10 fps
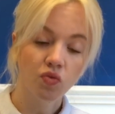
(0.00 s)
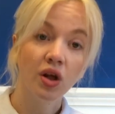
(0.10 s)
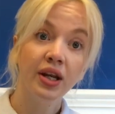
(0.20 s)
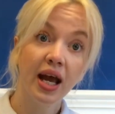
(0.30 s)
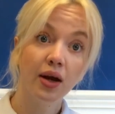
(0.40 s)

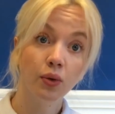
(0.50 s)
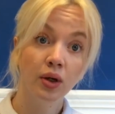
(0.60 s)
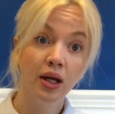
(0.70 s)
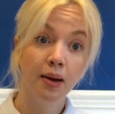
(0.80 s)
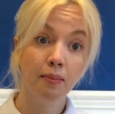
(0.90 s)
Now,
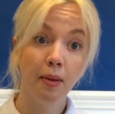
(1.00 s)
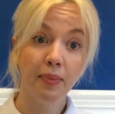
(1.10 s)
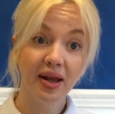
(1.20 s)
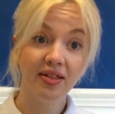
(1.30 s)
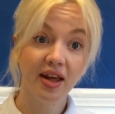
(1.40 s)
my
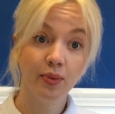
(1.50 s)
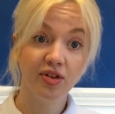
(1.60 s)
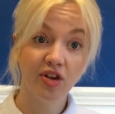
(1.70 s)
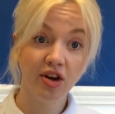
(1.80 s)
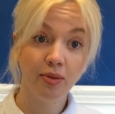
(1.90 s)
big thing with
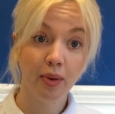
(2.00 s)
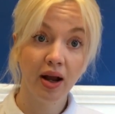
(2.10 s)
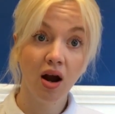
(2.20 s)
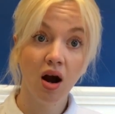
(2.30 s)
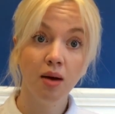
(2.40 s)
sodium
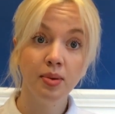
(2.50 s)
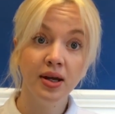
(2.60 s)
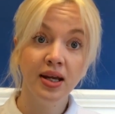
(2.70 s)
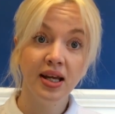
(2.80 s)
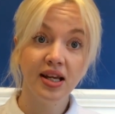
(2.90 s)
bicarb
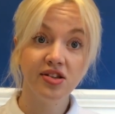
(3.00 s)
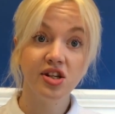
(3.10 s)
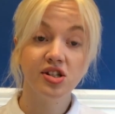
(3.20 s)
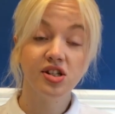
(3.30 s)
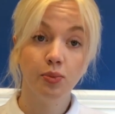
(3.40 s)
is
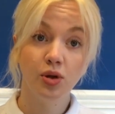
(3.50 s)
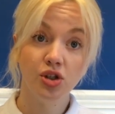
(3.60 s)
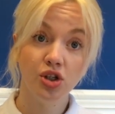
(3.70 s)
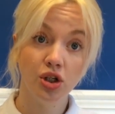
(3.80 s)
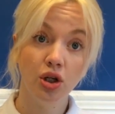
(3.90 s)
that someone
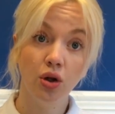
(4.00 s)
should